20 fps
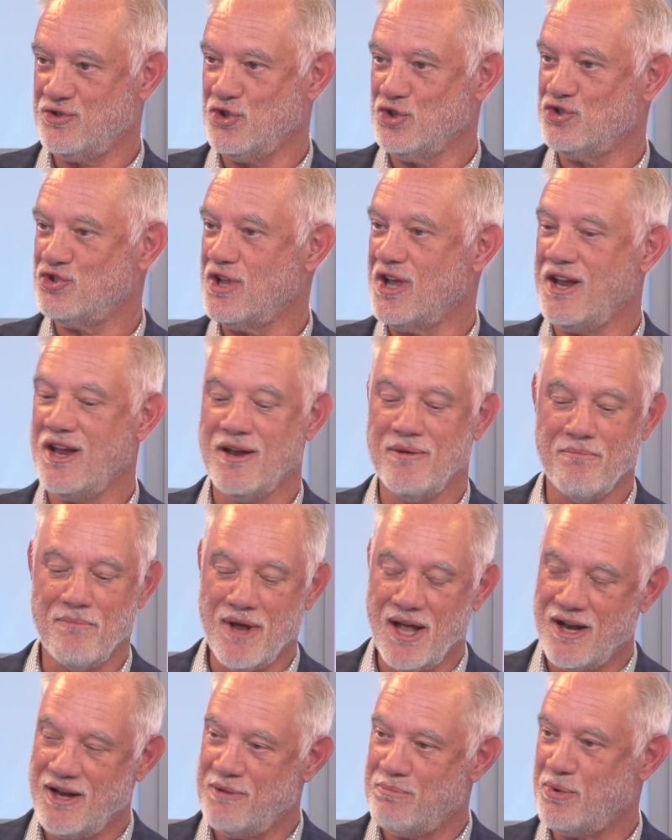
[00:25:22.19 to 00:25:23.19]
to stay and
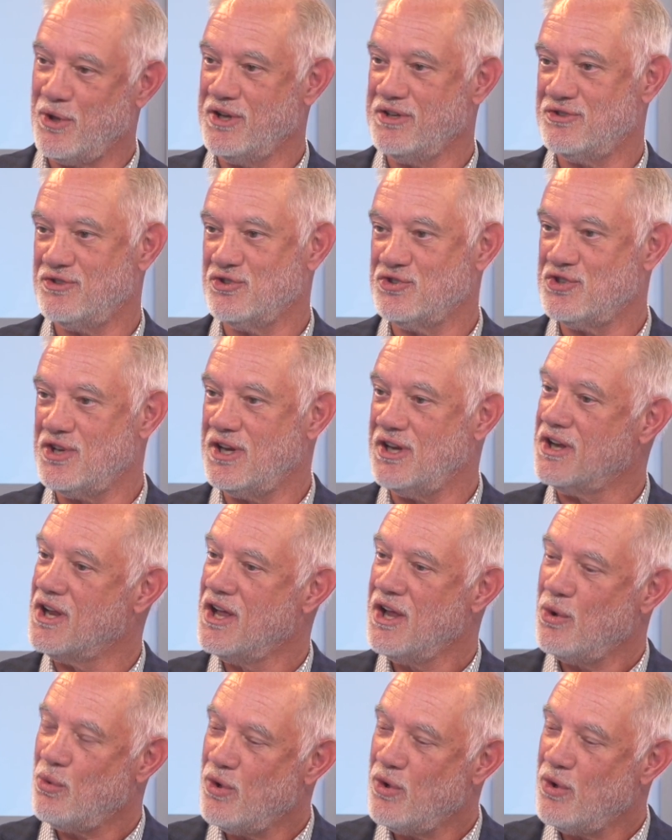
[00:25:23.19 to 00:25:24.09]
many places to eat.